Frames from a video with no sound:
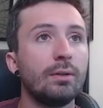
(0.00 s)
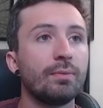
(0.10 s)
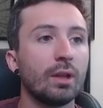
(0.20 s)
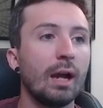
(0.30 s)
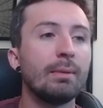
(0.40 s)

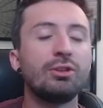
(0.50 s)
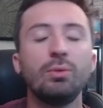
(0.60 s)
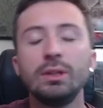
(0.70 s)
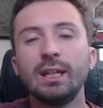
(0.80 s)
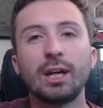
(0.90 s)
I'm not
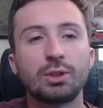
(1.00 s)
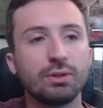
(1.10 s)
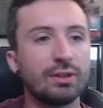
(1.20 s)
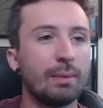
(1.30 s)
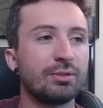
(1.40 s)
doing the extra
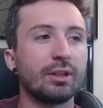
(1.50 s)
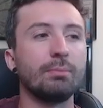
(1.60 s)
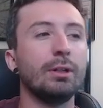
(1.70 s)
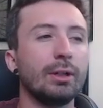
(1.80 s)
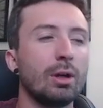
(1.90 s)
steps like
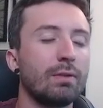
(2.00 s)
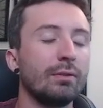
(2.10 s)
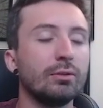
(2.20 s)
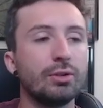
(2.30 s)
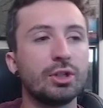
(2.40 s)
milling off
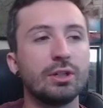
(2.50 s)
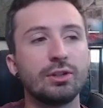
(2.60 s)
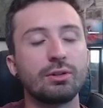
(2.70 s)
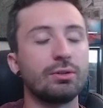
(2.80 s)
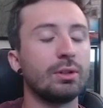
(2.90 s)
Revolution and
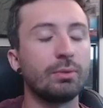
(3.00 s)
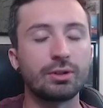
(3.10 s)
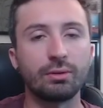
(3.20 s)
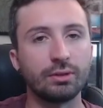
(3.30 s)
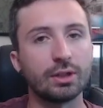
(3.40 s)
searching with
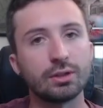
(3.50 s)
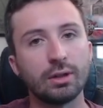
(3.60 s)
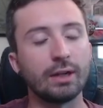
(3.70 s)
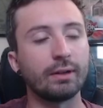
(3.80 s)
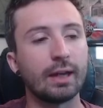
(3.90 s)
certain things
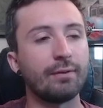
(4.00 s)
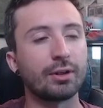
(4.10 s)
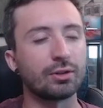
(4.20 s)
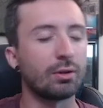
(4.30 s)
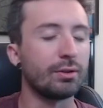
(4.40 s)
and like have
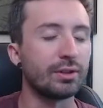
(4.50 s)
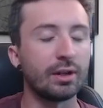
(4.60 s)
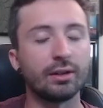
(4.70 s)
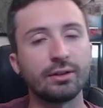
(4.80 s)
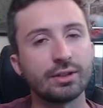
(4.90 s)
extra cards in
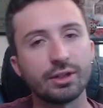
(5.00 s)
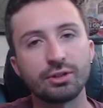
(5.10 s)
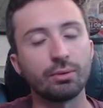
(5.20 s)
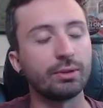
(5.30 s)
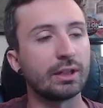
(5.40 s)
hand because I just
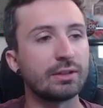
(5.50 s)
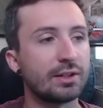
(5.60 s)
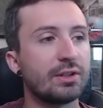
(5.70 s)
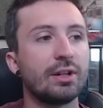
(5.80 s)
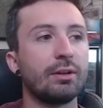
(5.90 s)
don't think it's
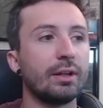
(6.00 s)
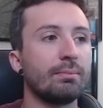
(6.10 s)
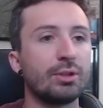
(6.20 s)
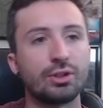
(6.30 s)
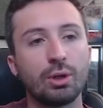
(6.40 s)
necessary. I'm
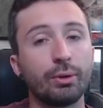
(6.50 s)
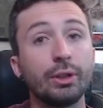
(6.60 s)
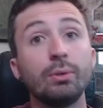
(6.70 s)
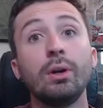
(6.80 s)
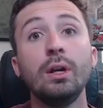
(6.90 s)
just showing
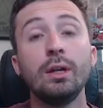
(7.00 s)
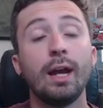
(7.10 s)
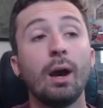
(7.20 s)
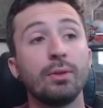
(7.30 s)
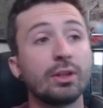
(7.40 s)
you
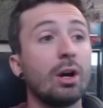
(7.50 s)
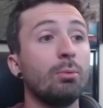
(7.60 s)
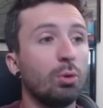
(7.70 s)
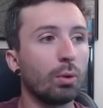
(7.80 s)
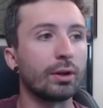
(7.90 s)
how the
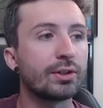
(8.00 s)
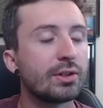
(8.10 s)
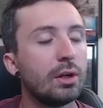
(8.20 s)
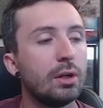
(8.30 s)
combo works.